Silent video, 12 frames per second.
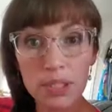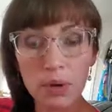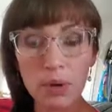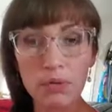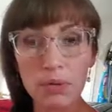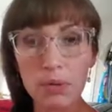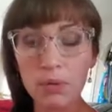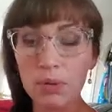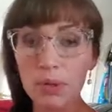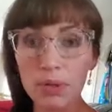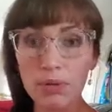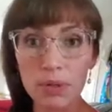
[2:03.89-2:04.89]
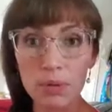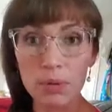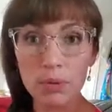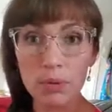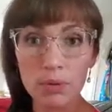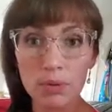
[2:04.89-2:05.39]
So if
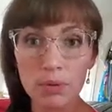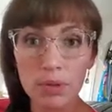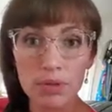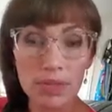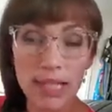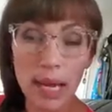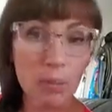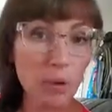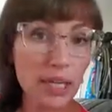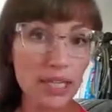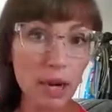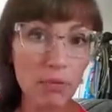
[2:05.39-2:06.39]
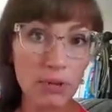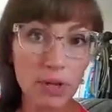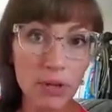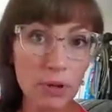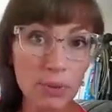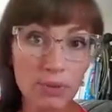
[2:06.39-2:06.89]
the time works out for
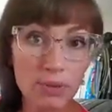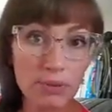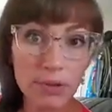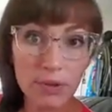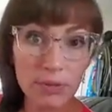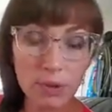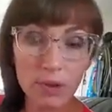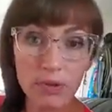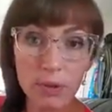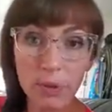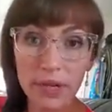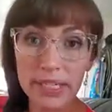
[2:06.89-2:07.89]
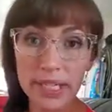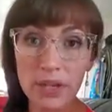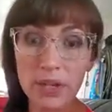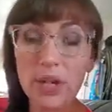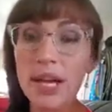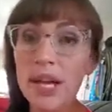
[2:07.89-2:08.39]
a group of 3 or 4 of you to work
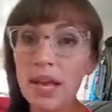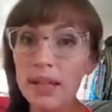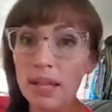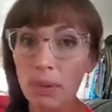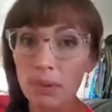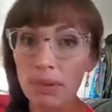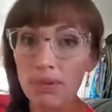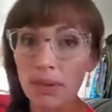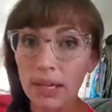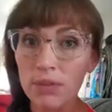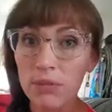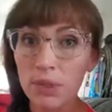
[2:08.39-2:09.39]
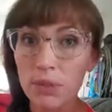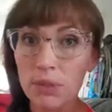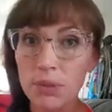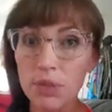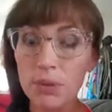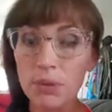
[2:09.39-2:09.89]
together, that would be fine for you
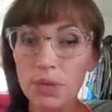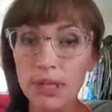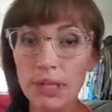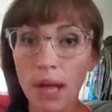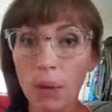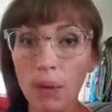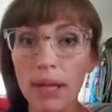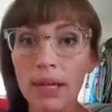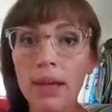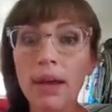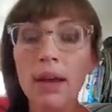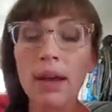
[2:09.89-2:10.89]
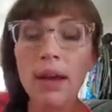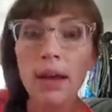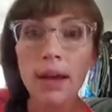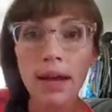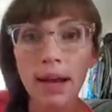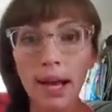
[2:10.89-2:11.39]
to do it that way.
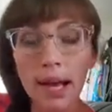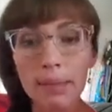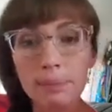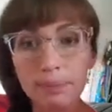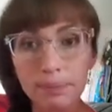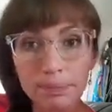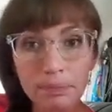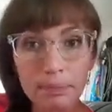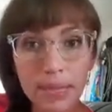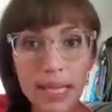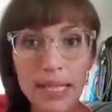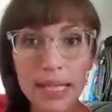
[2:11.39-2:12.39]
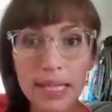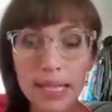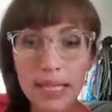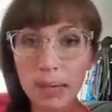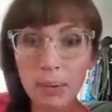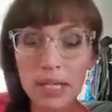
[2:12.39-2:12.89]
And then the
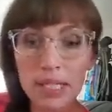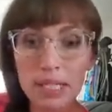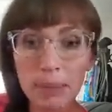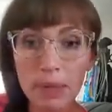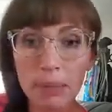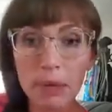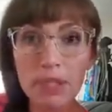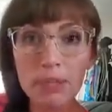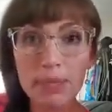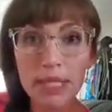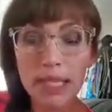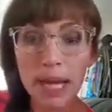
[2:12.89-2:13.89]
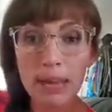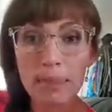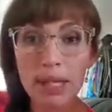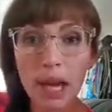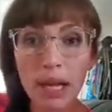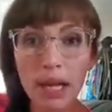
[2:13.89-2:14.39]
thing that I wanted to spend most of the
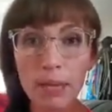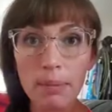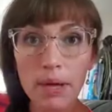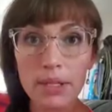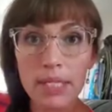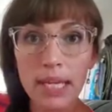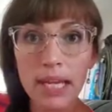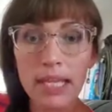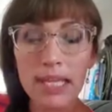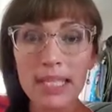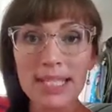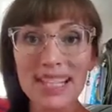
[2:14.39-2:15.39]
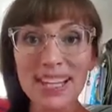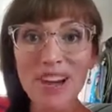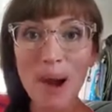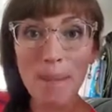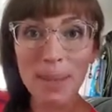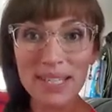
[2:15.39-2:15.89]
time talking about today is the
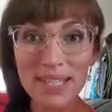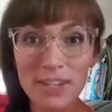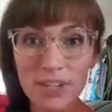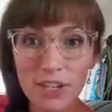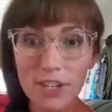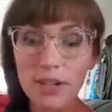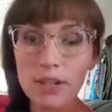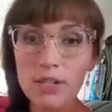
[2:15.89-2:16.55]
composition.